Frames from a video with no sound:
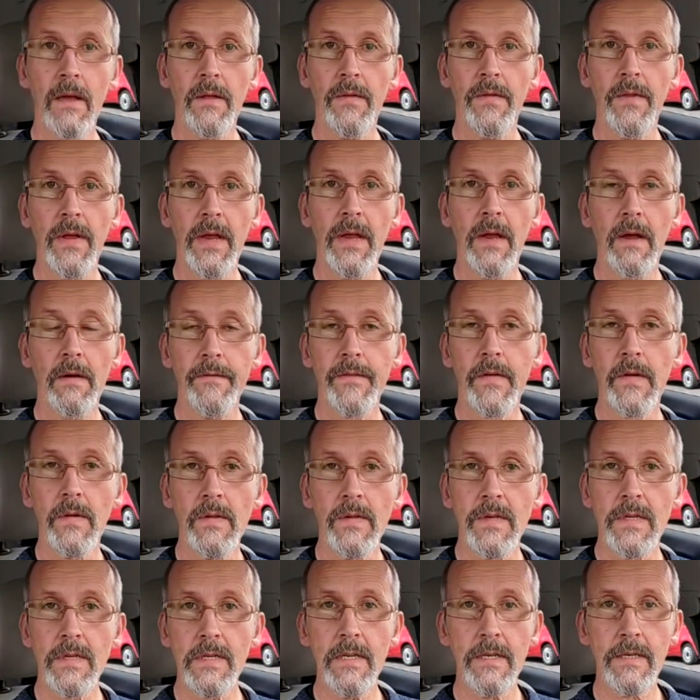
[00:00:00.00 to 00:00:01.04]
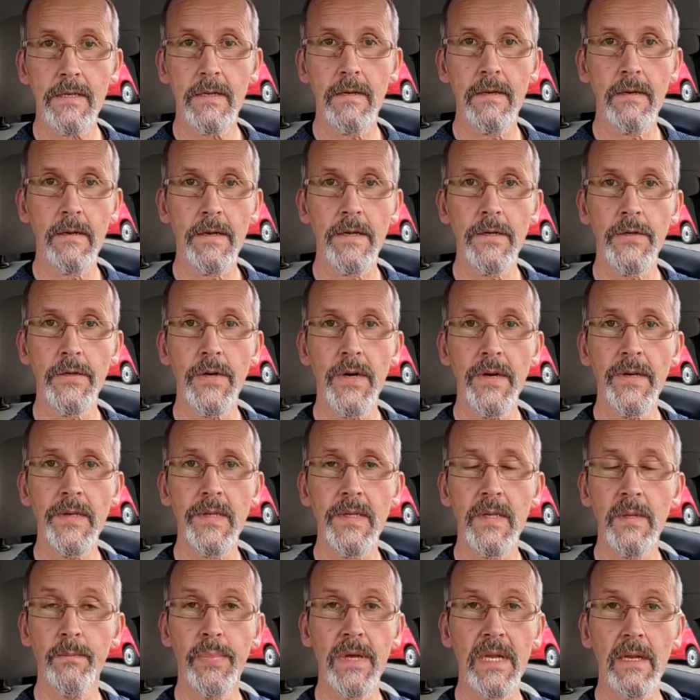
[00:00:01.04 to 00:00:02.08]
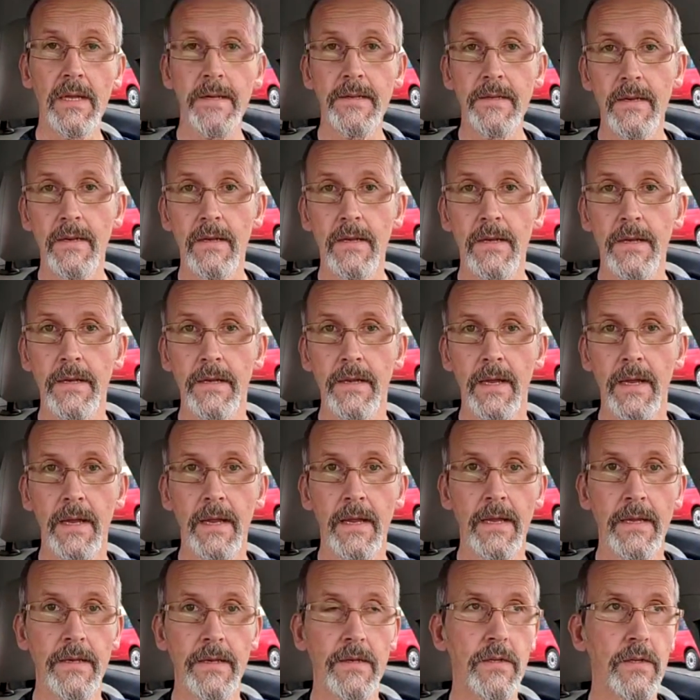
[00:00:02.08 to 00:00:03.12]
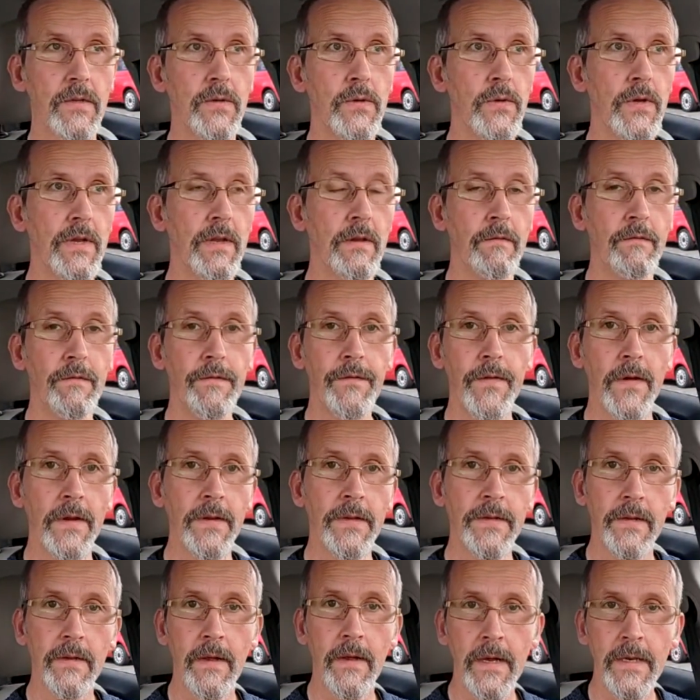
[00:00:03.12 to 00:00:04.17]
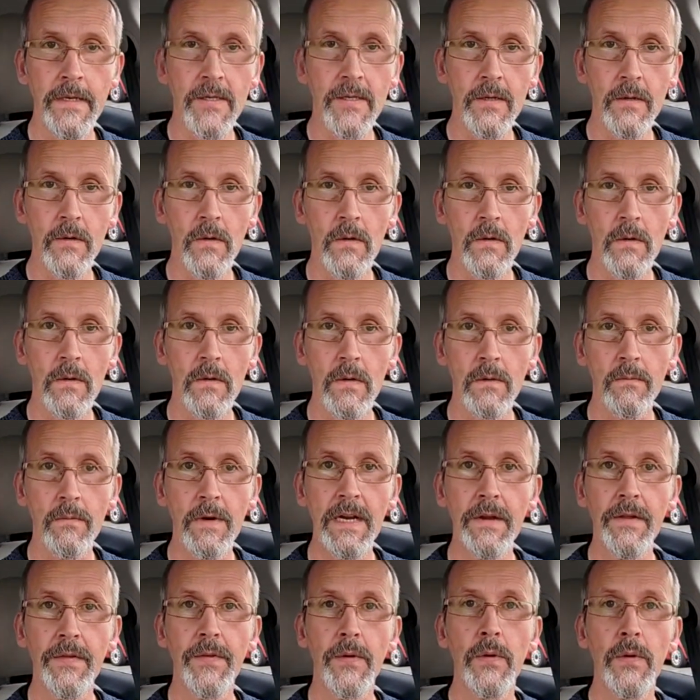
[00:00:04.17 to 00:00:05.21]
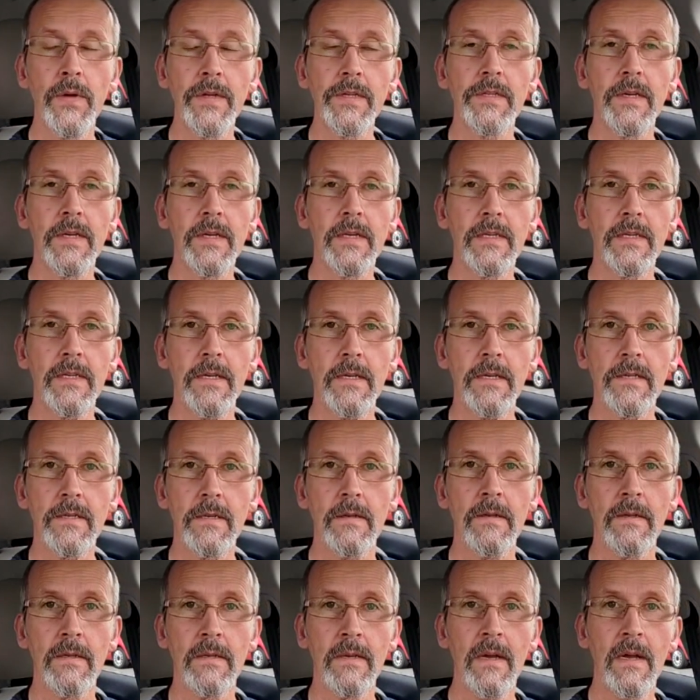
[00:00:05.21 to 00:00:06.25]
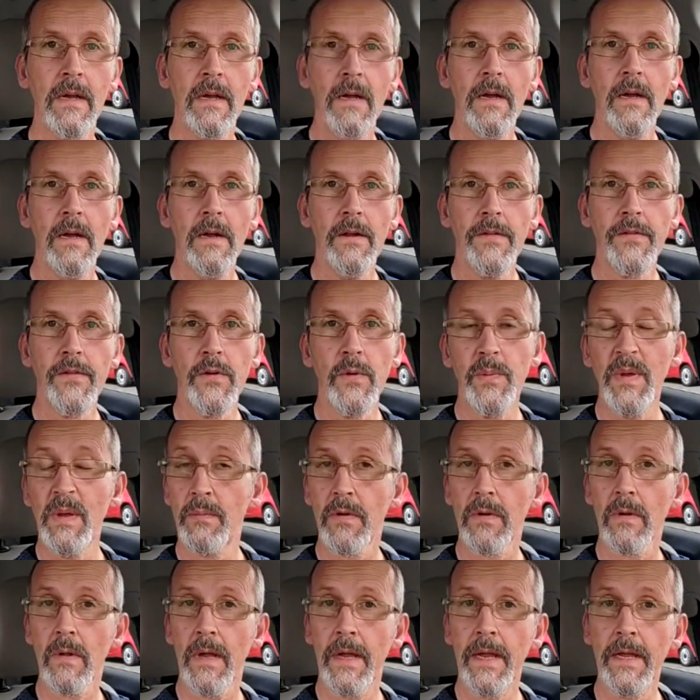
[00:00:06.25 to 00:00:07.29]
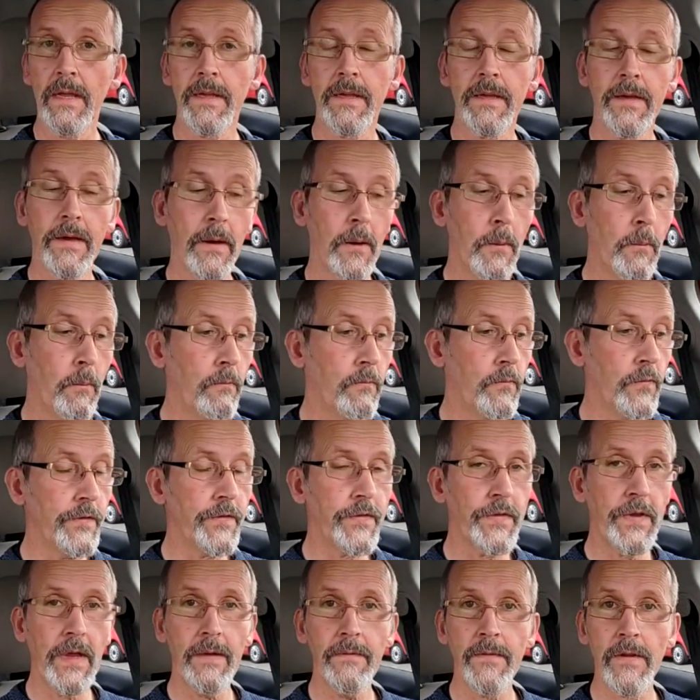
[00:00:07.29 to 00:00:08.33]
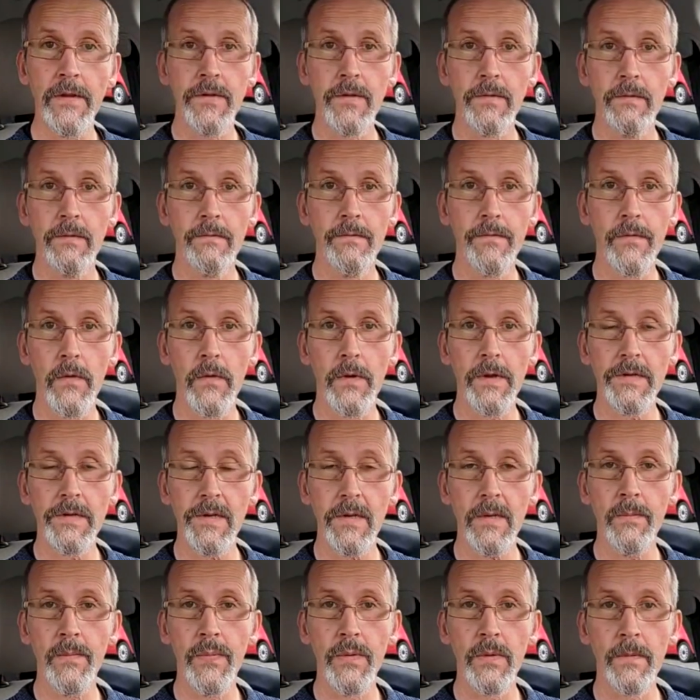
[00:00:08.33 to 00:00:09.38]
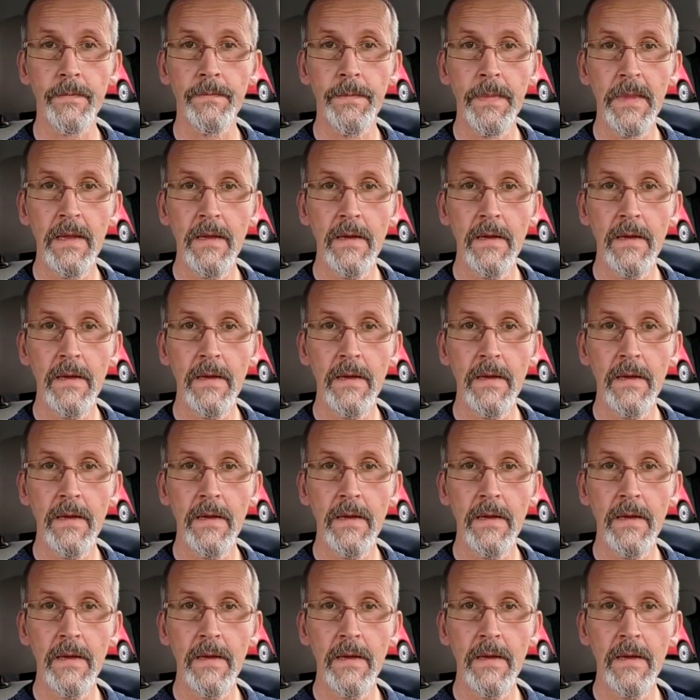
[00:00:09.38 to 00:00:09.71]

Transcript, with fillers: They have consistently tried to belittle it and to infantilise it all the way through its existence through people like um, Ruth Davidson, for example,